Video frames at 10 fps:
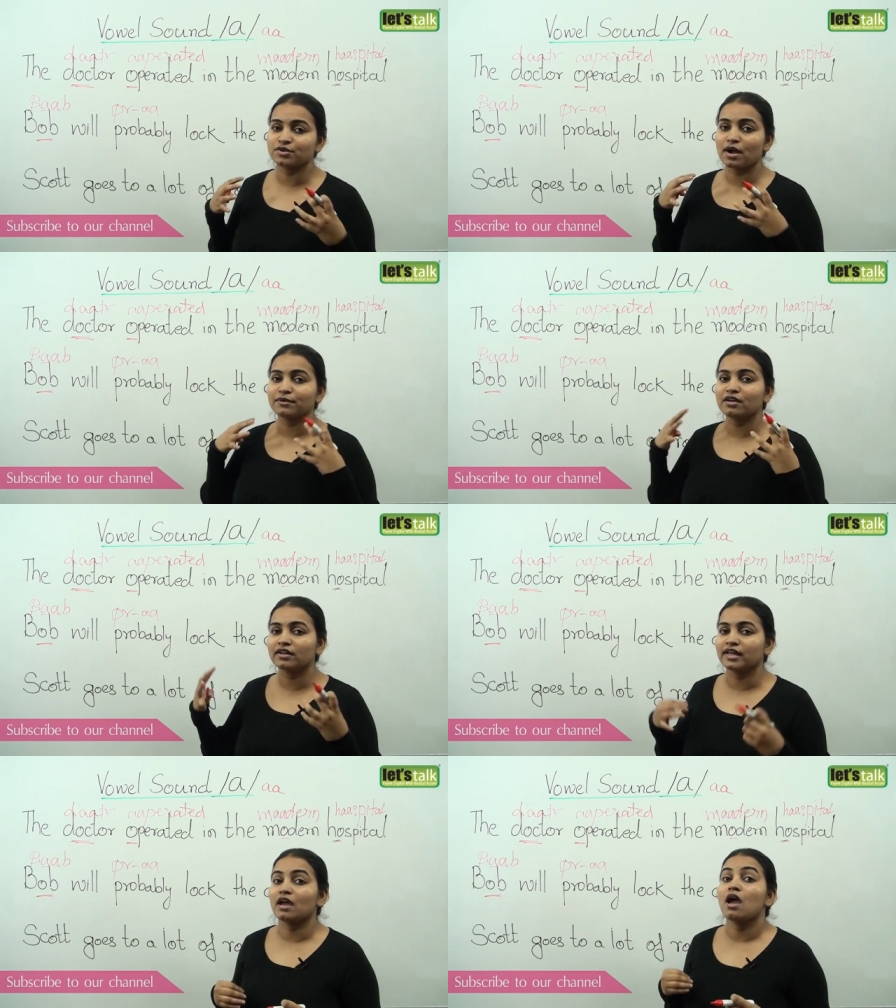so I'm
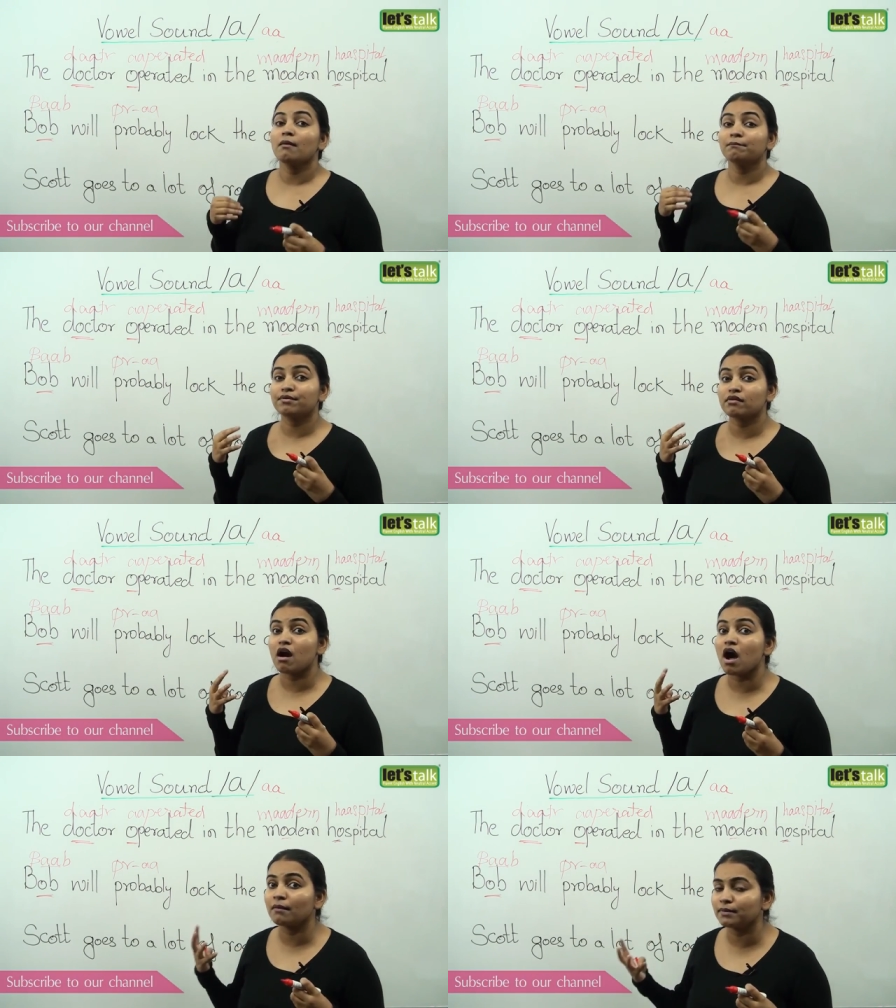yawning.
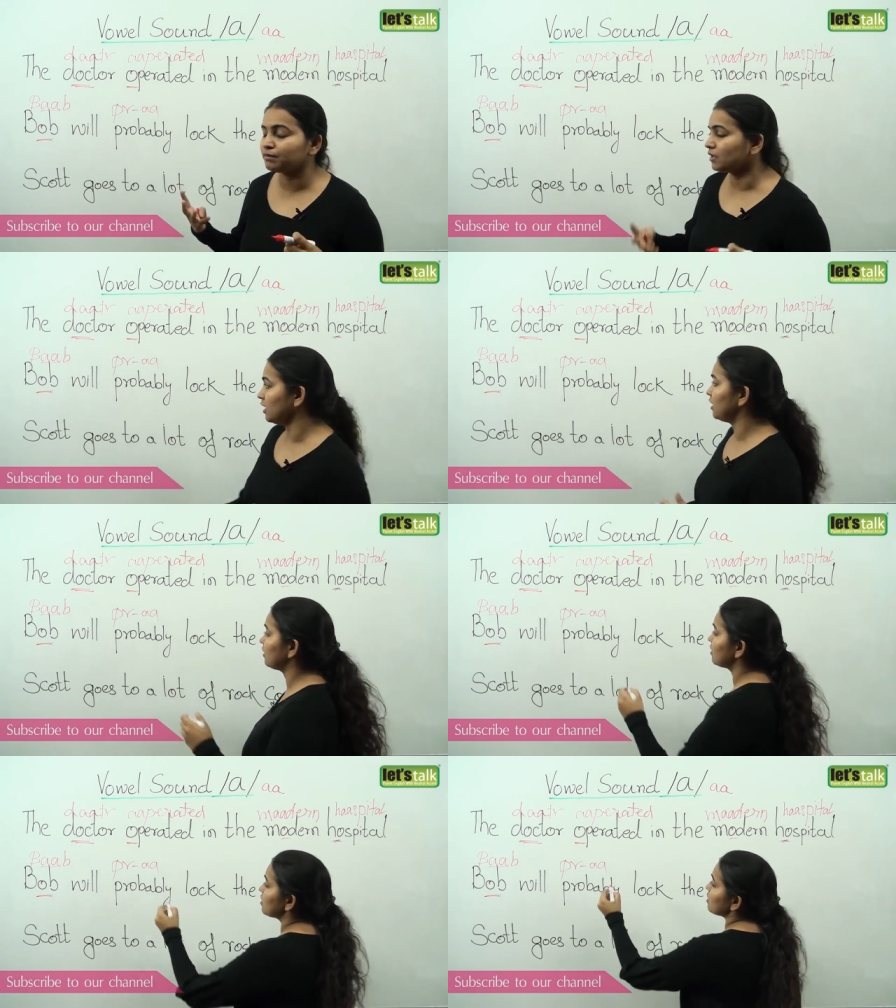Probably.